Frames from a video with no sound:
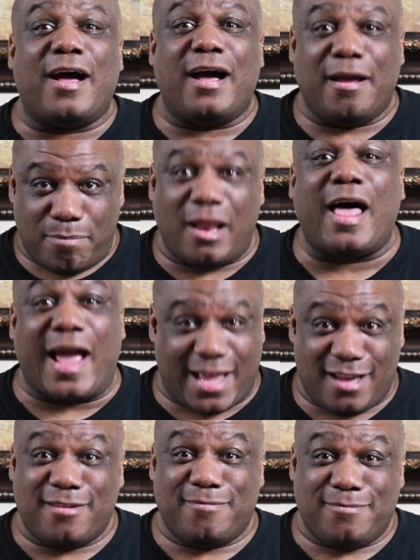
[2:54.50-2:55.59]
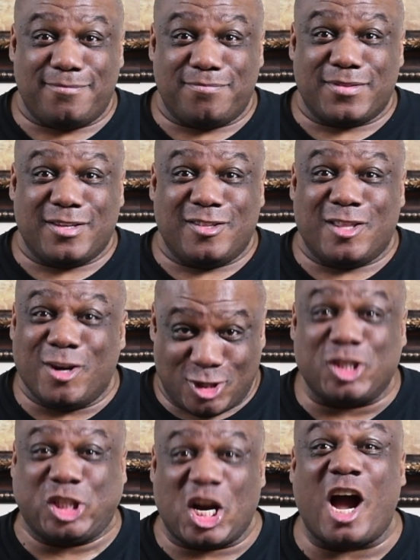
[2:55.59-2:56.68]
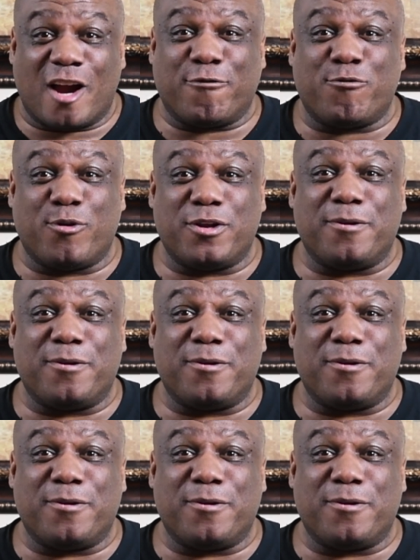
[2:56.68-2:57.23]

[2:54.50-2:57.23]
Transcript: I'm black. There's a shocker for